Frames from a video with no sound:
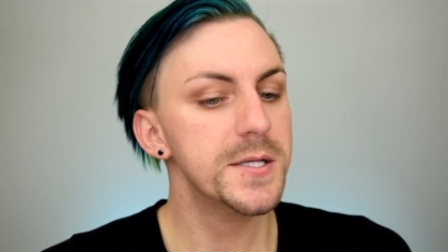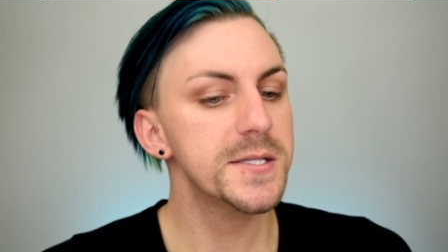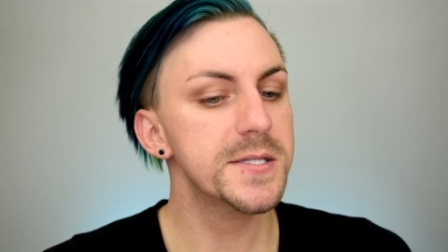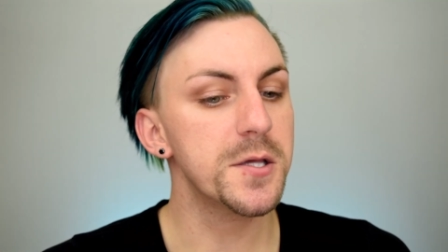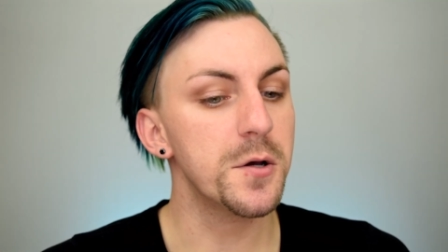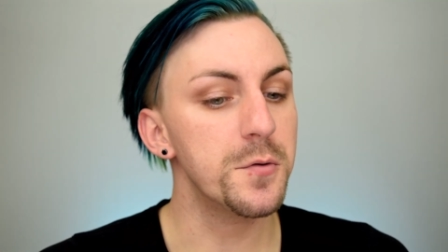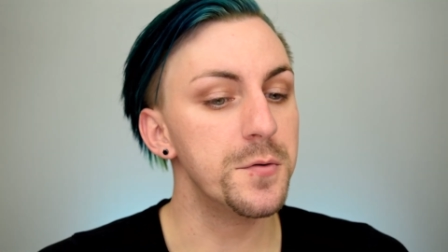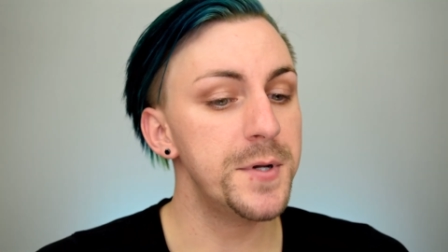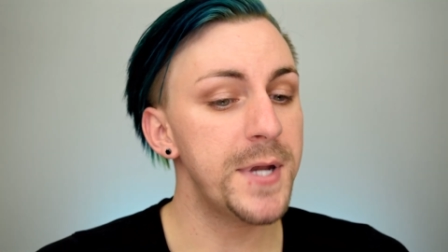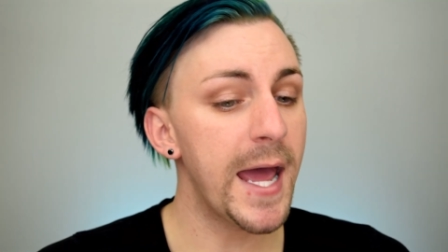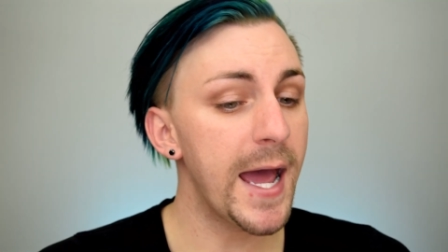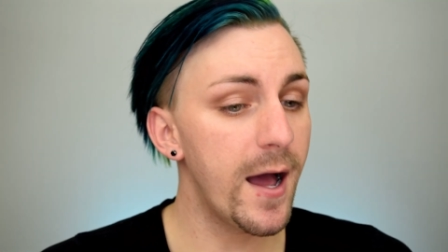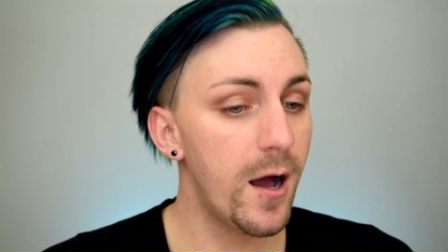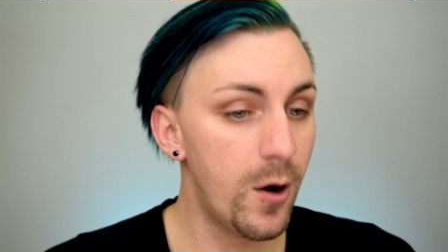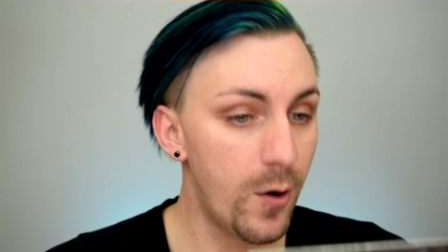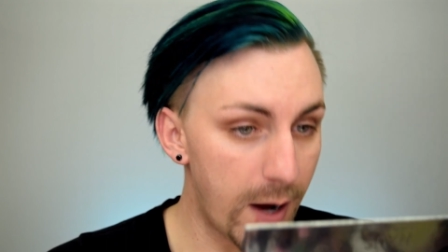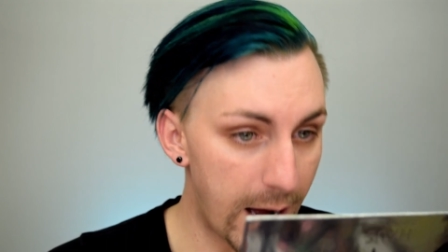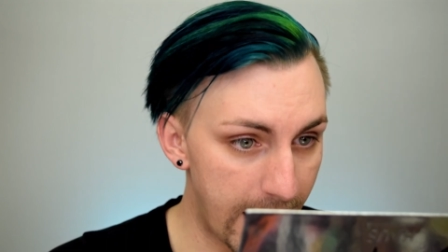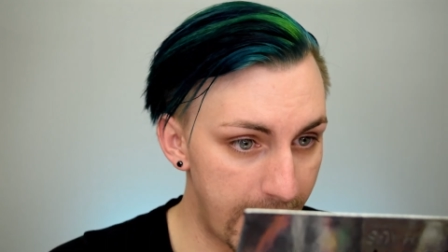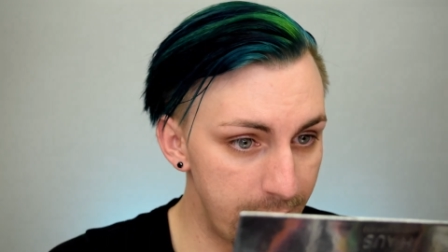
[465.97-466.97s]
So
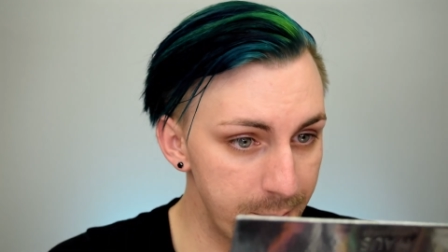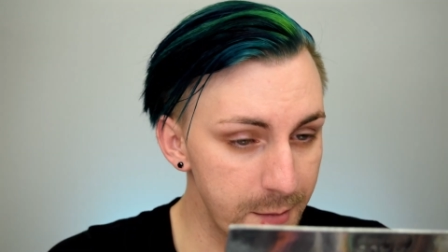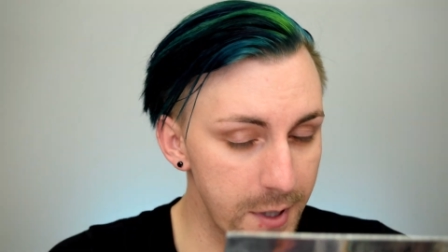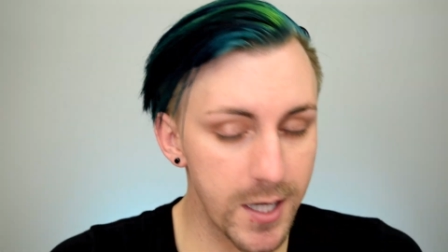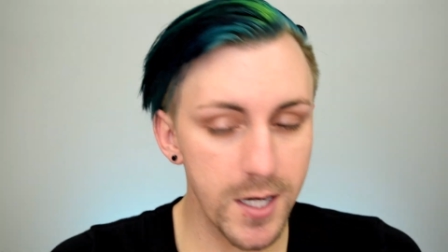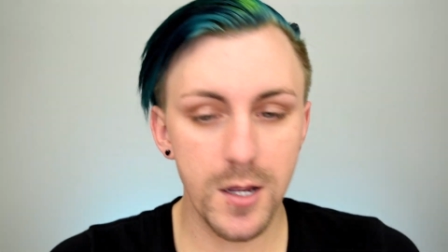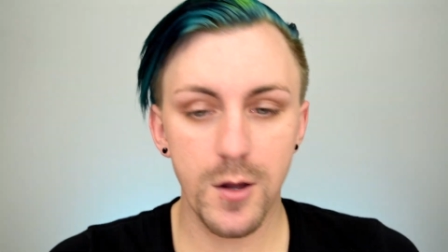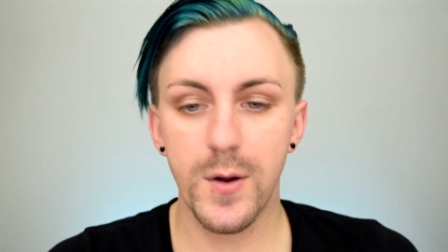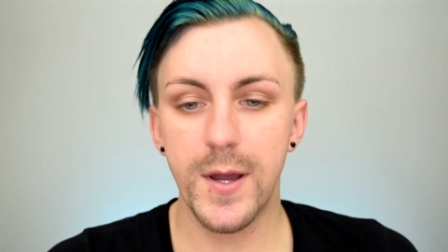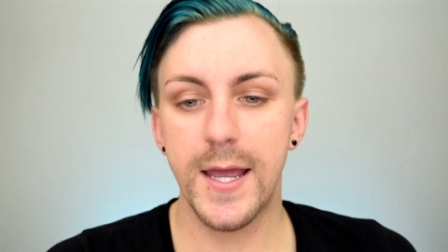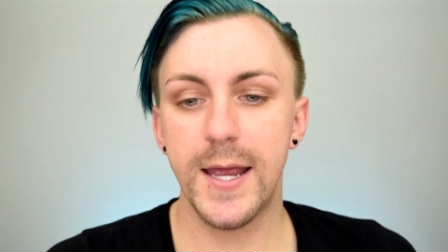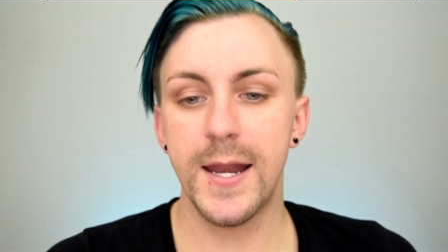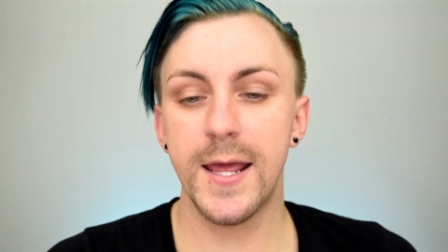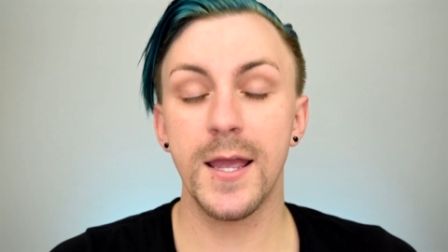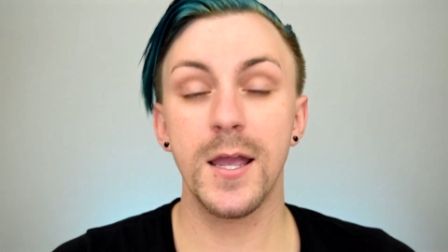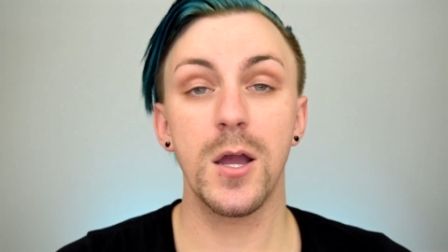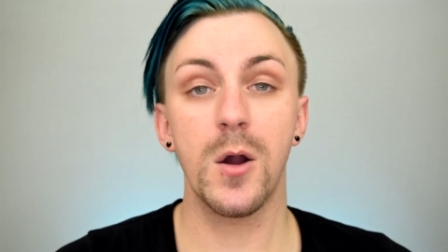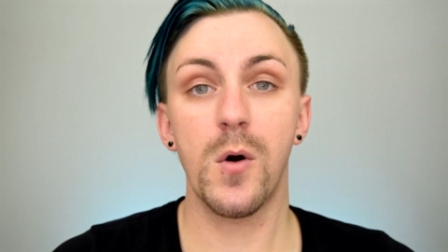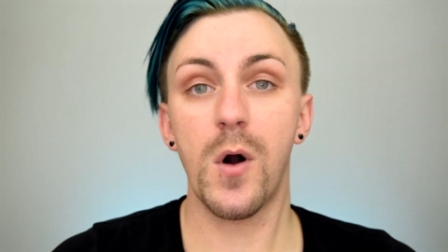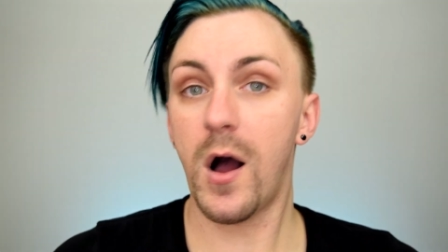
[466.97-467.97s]
now I'm gonna go ahead
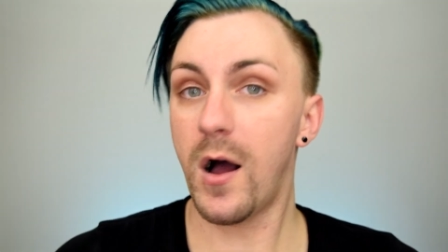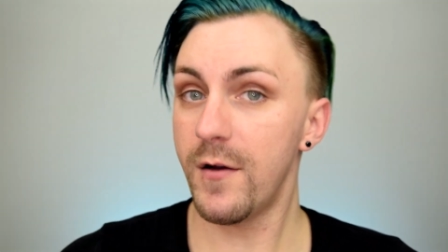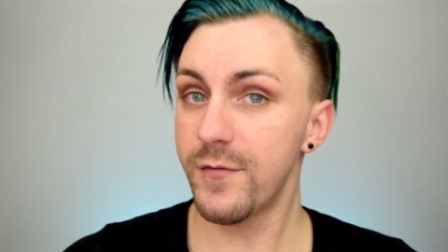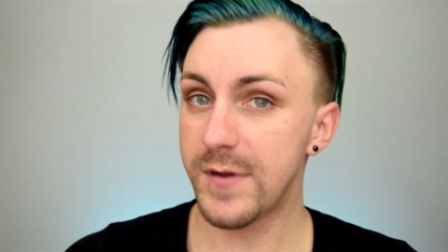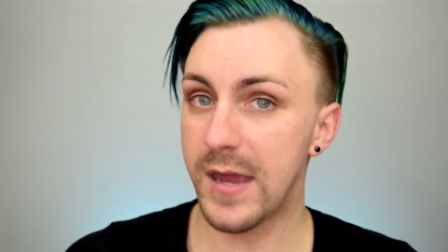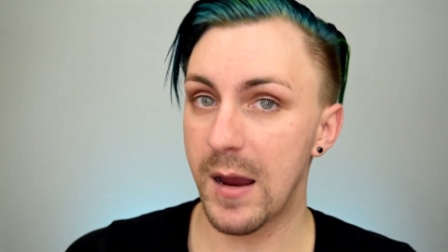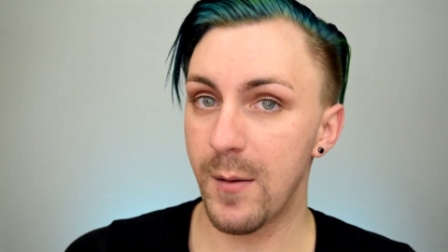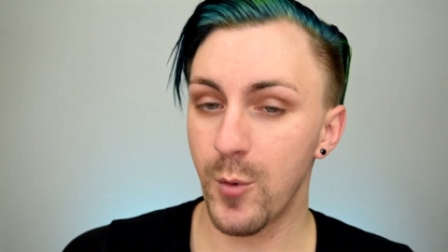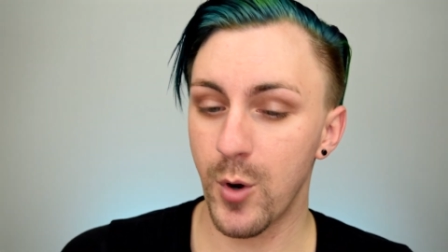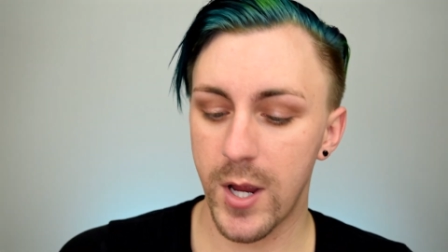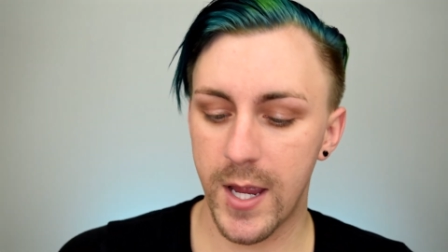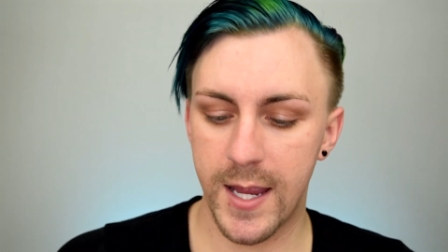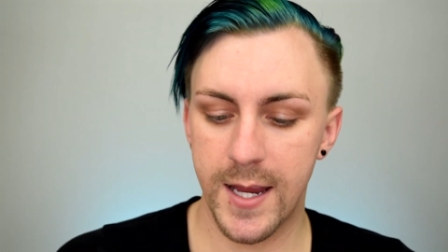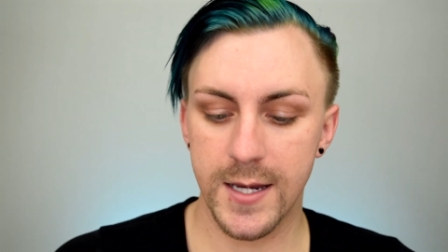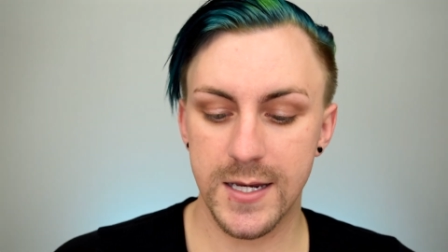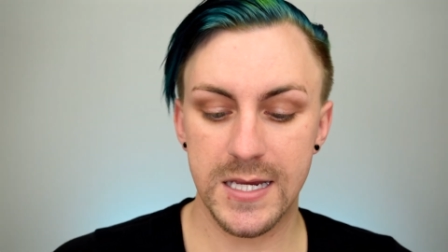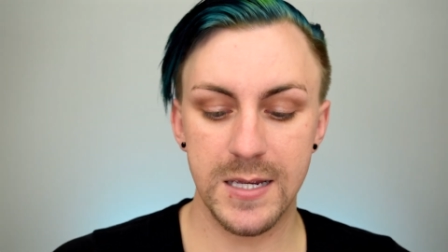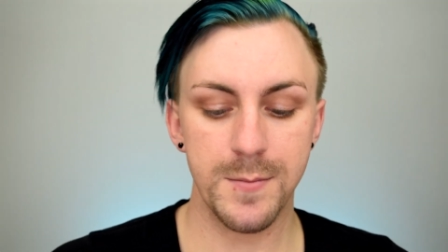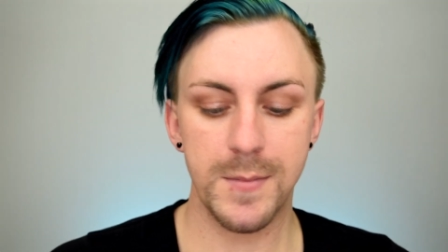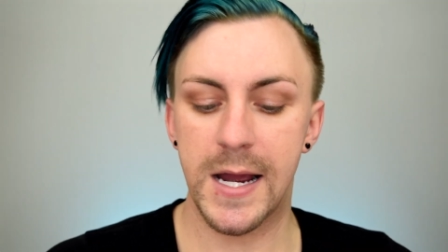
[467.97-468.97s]
and go off camera
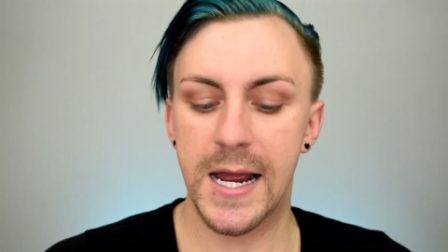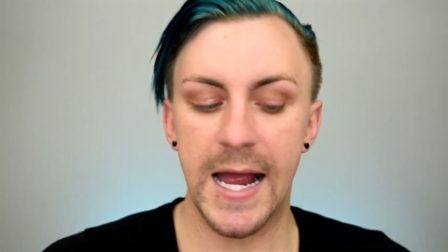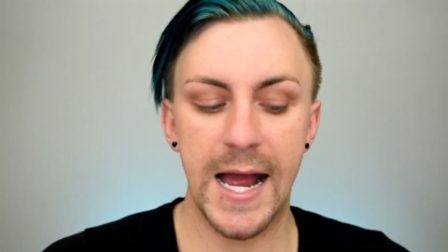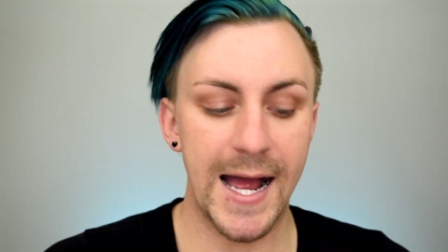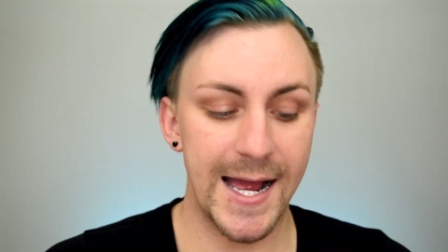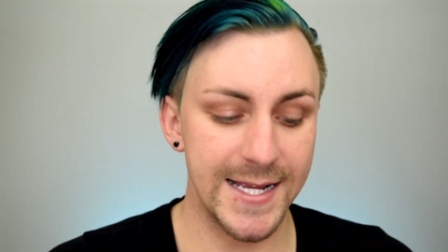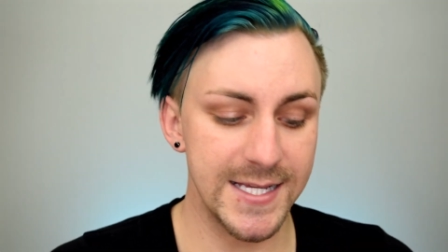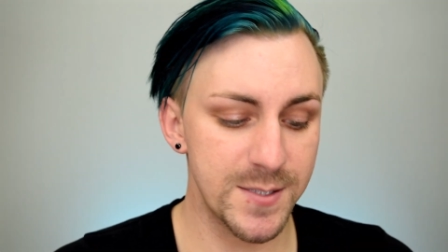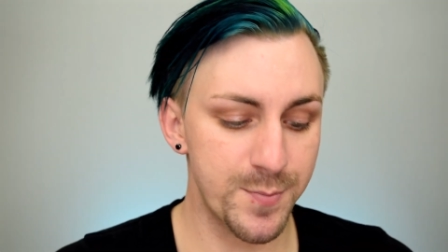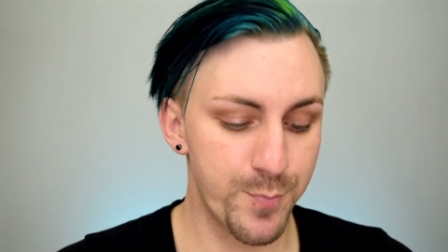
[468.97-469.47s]
and get my eyes